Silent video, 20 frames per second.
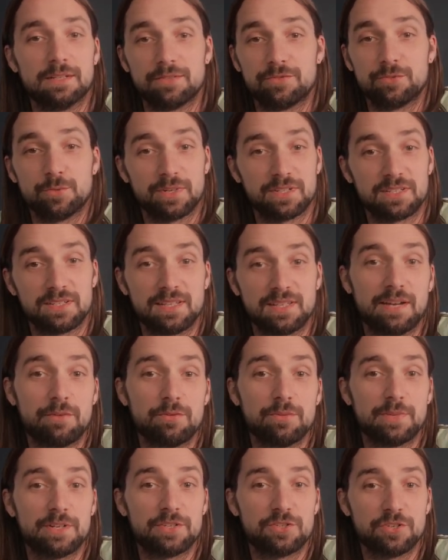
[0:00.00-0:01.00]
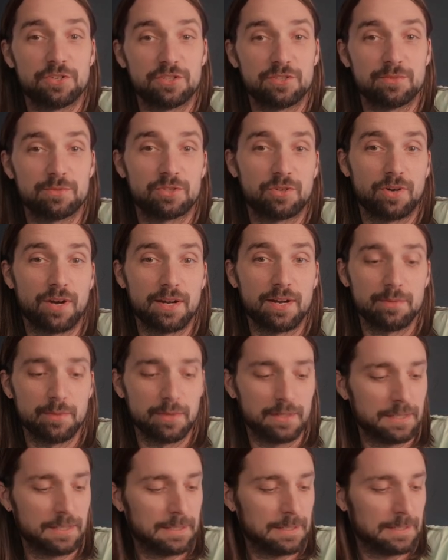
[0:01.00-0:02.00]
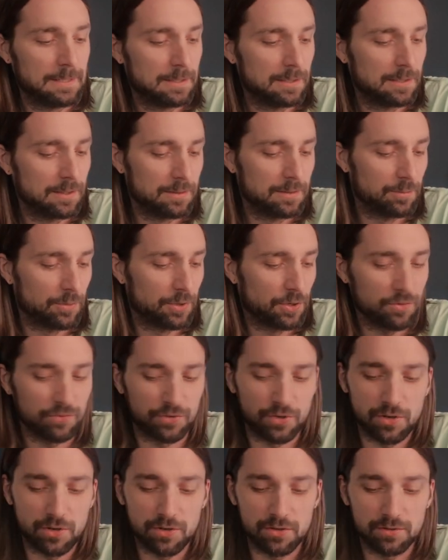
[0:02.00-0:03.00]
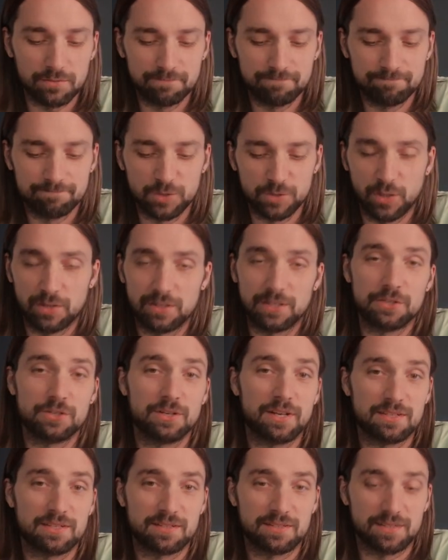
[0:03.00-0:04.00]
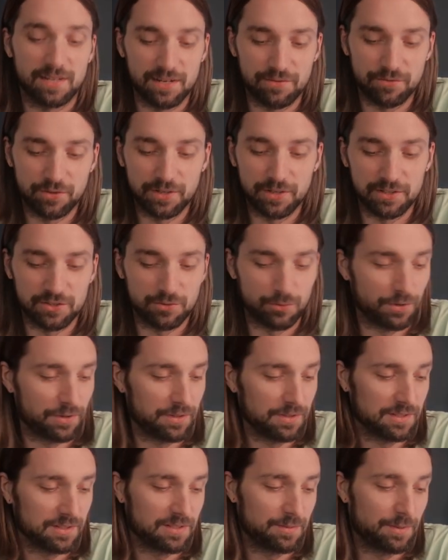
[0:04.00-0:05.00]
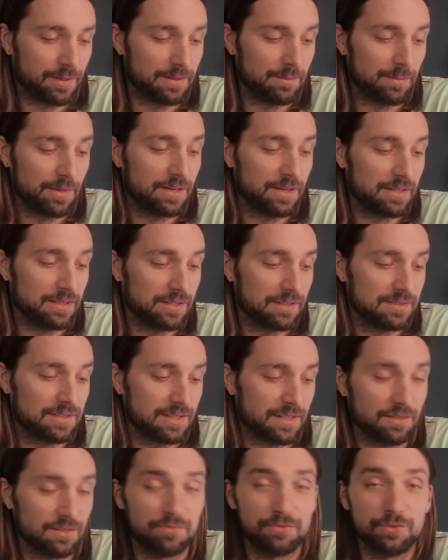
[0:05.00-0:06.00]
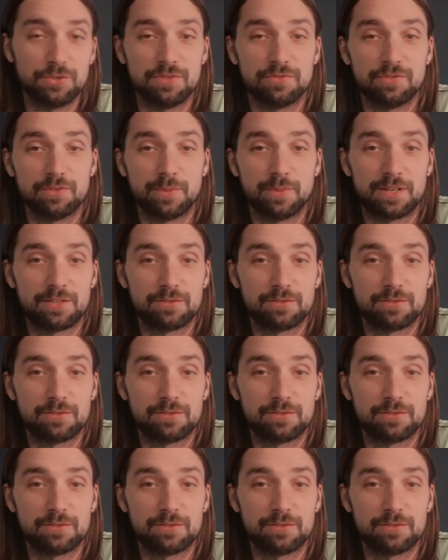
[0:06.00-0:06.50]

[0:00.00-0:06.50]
If you wanna see that one, make sure you subscribe. But overall, you know, I'll let you guys decide if you think it's worth it to spend the money to get a Fujifilm